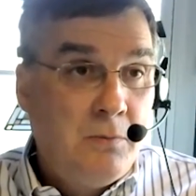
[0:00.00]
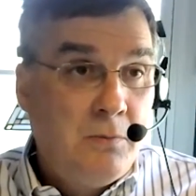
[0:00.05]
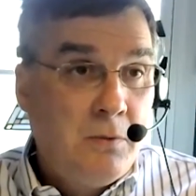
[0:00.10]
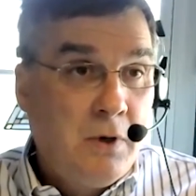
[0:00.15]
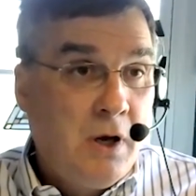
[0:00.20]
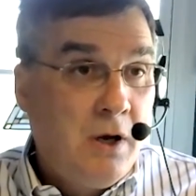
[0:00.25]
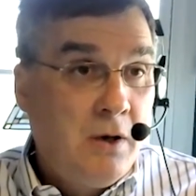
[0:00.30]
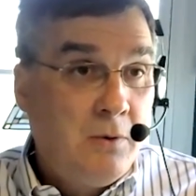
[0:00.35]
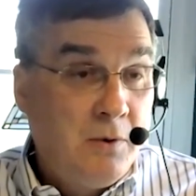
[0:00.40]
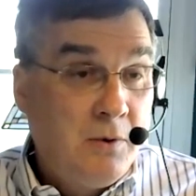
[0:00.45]

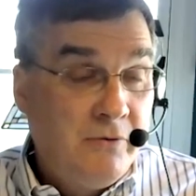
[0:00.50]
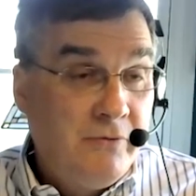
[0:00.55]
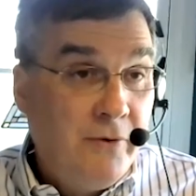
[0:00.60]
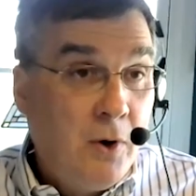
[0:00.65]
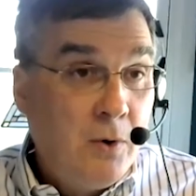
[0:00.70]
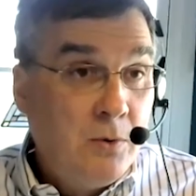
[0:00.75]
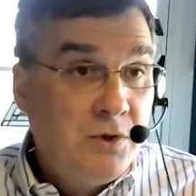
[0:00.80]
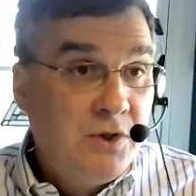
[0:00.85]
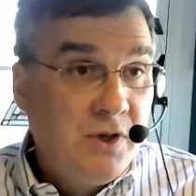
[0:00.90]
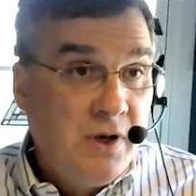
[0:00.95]

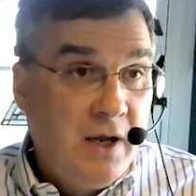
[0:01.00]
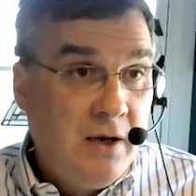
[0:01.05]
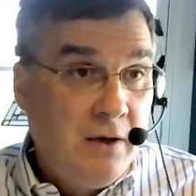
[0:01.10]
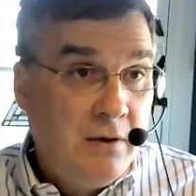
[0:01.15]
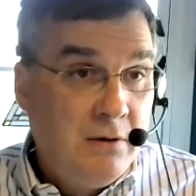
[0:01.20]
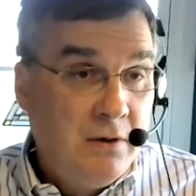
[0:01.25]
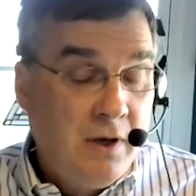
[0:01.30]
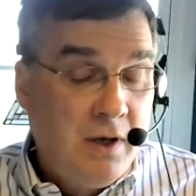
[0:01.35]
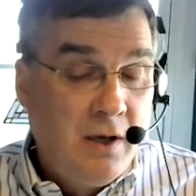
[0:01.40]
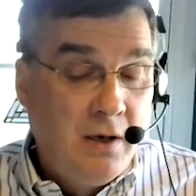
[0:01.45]
revoked
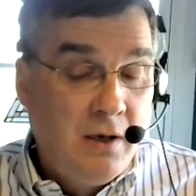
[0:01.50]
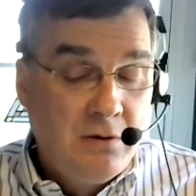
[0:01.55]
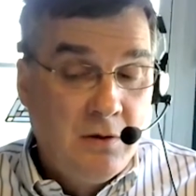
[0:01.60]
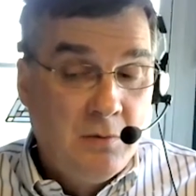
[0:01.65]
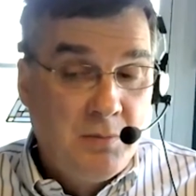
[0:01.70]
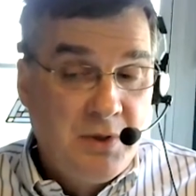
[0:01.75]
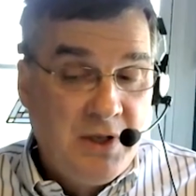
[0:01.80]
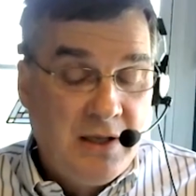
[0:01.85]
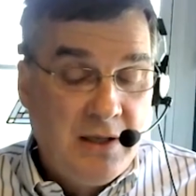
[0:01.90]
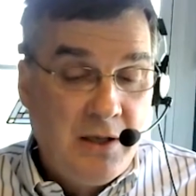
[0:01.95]
and
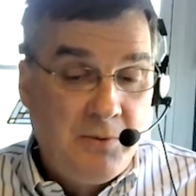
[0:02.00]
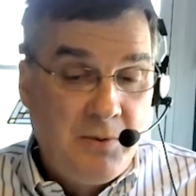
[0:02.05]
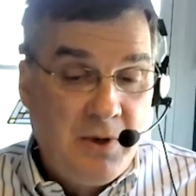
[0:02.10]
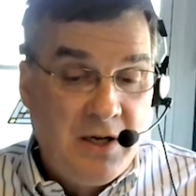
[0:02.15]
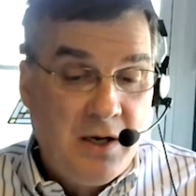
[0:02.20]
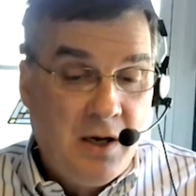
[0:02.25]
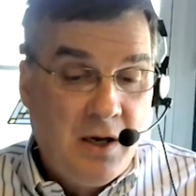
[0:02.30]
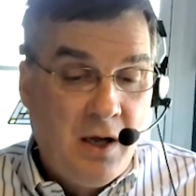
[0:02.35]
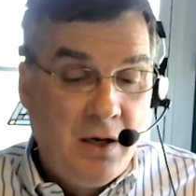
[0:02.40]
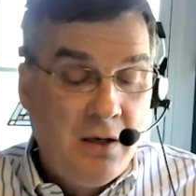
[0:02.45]
completely
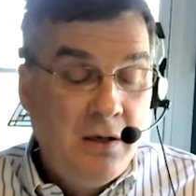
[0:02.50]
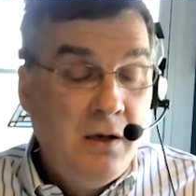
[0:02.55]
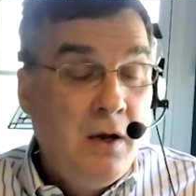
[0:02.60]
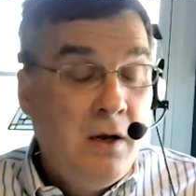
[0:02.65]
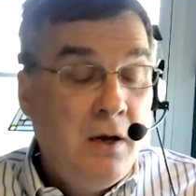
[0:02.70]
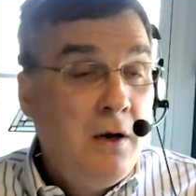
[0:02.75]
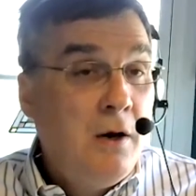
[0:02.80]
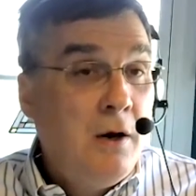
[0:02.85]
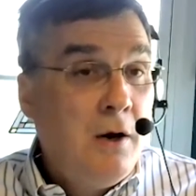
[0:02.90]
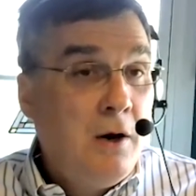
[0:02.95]
redone.
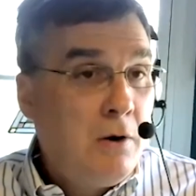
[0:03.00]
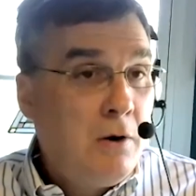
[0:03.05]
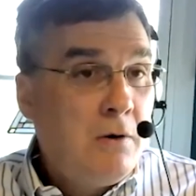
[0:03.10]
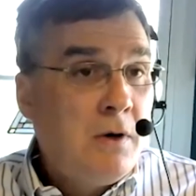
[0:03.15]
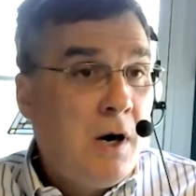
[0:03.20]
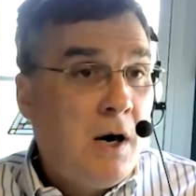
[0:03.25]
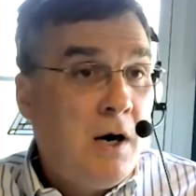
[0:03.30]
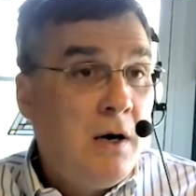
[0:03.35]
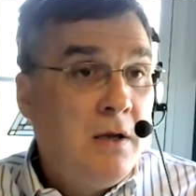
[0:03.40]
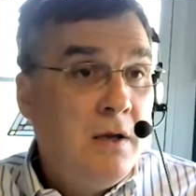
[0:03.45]
Her
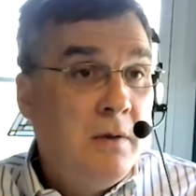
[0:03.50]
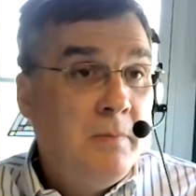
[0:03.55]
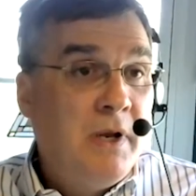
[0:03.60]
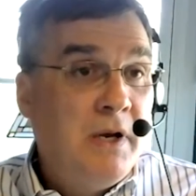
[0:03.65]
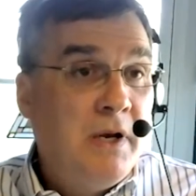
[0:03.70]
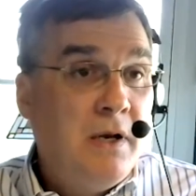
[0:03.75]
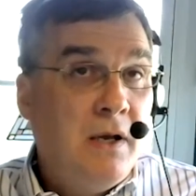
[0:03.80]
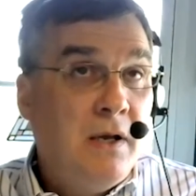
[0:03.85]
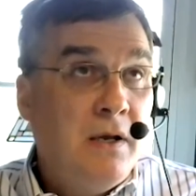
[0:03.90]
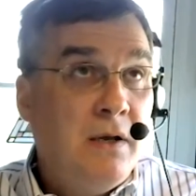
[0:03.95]

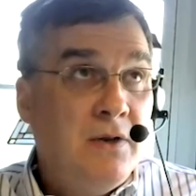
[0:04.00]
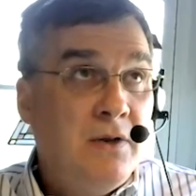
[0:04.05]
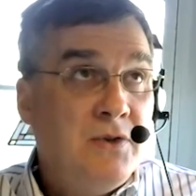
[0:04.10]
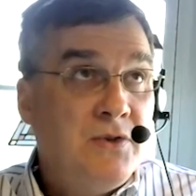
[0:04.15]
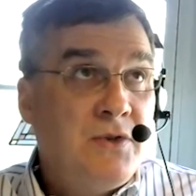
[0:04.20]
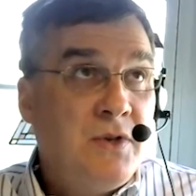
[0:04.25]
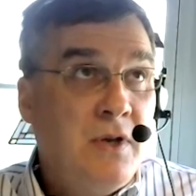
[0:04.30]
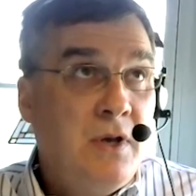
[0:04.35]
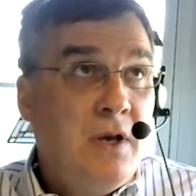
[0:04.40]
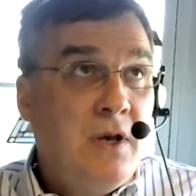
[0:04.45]
argument
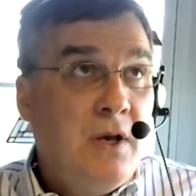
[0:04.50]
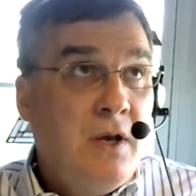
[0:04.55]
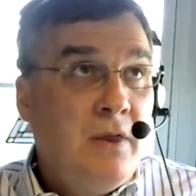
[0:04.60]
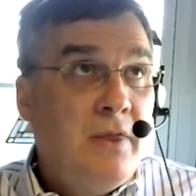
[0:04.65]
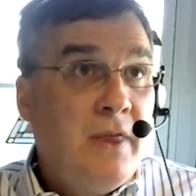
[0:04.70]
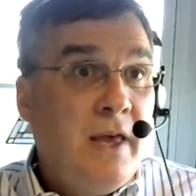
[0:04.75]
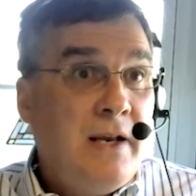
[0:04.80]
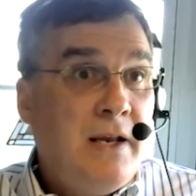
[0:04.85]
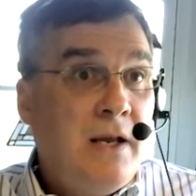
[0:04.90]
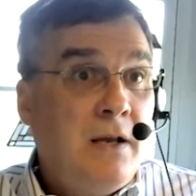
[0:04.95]
is
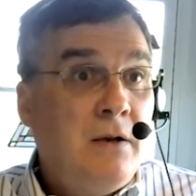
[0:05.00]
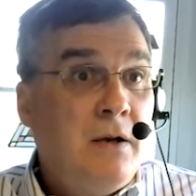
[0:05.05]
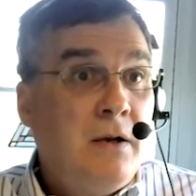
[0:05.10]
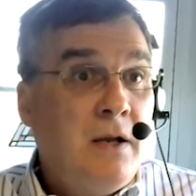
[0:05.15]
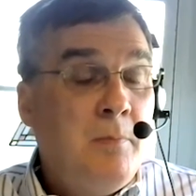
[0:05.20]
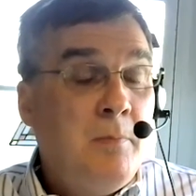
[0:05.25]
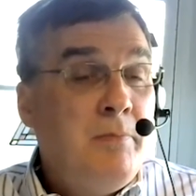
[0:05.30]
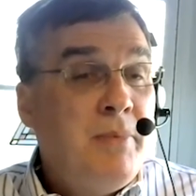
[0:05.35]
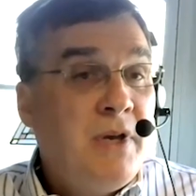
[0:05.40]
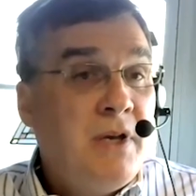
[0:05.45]
that it
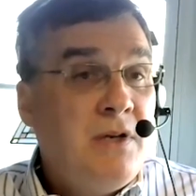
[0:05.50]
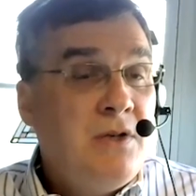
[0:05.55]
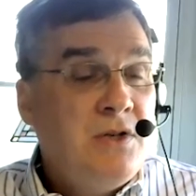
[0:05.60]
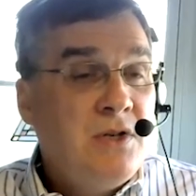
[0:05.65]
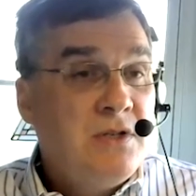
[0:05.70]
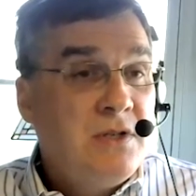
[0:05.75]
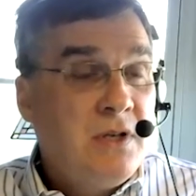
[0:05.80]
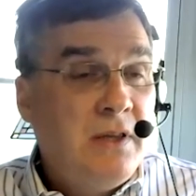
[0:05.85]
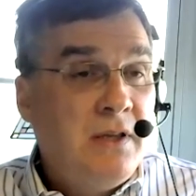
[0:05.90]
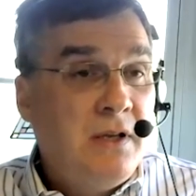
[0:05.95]

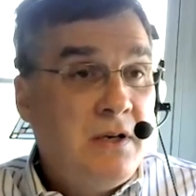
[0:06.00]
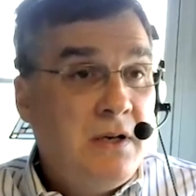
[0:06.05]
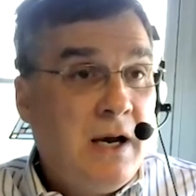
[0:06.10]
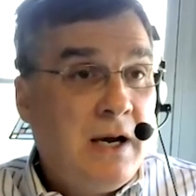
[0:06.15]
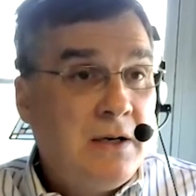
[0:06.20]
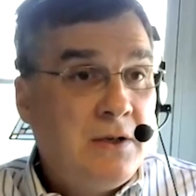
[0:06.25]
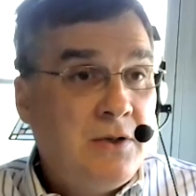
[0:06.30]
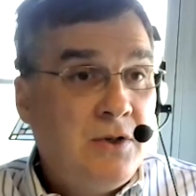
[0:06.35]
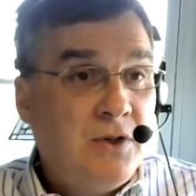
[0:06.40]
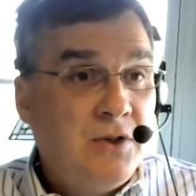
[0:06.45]
impinges on the
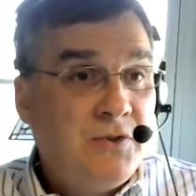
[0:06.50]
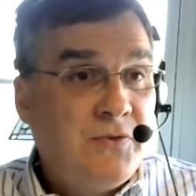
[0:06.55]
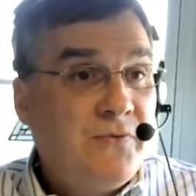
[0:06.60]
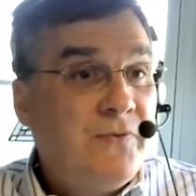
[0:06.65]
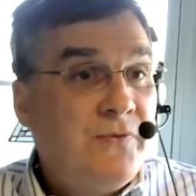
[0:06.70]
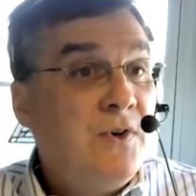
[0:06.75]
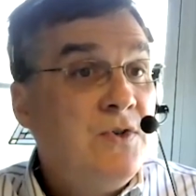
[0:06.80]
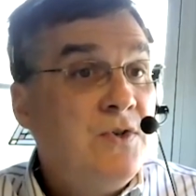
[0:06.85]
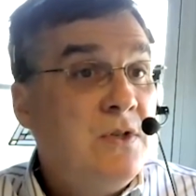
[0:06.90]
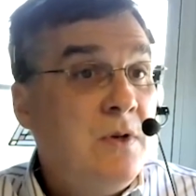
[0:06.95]
doctor's
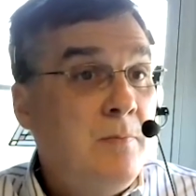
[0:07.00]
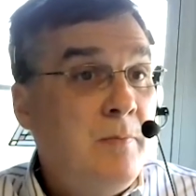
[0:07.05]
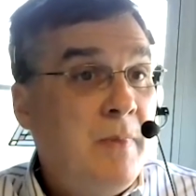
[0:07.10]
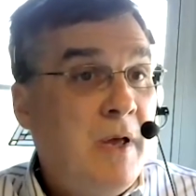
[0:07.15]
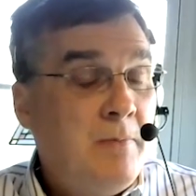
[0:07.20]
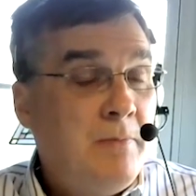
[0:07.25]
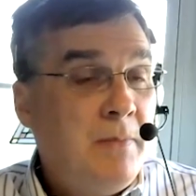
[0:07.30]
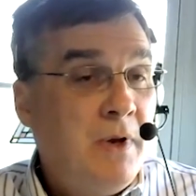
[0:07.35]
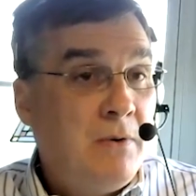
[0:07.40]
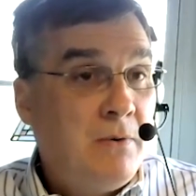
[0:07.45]
First
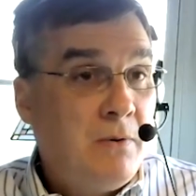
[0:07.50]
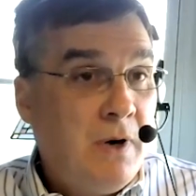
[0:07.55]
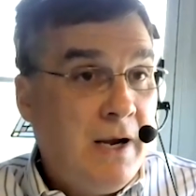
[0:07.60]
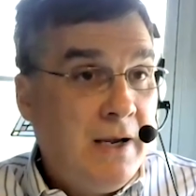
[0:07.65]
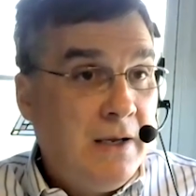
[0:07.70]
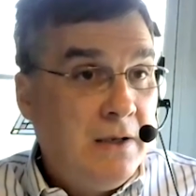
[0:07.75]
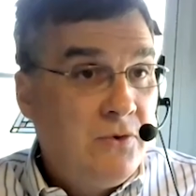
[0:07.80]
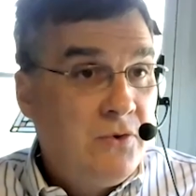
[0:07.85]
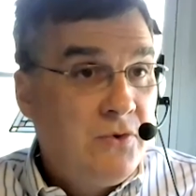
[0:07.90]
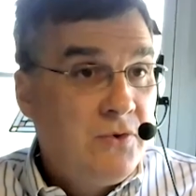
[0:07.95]
Amendment
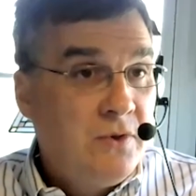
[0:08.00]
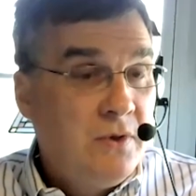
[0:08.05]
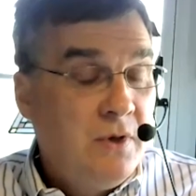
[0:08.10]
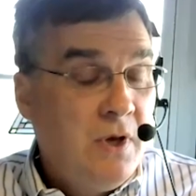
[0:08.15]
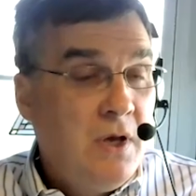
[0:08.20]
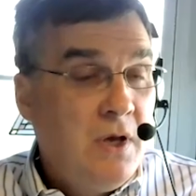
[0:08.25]
rights,